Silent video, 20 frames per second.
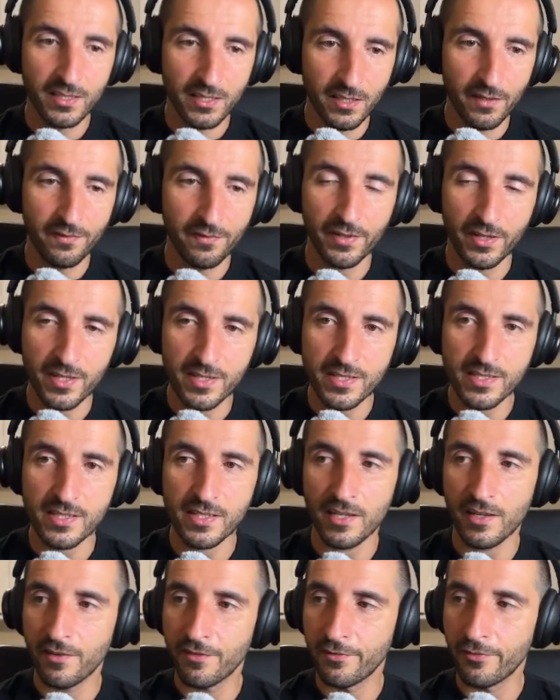difference
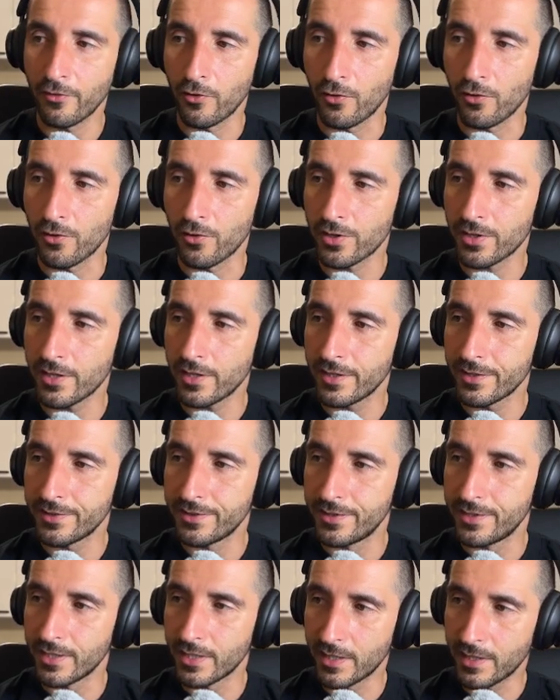for
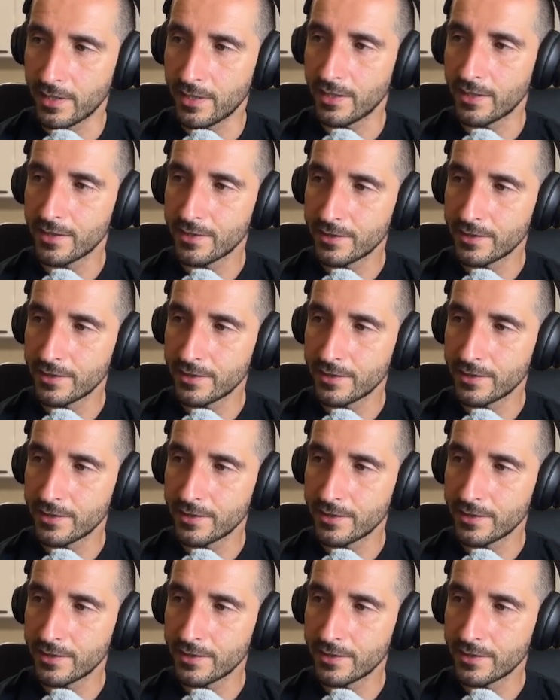the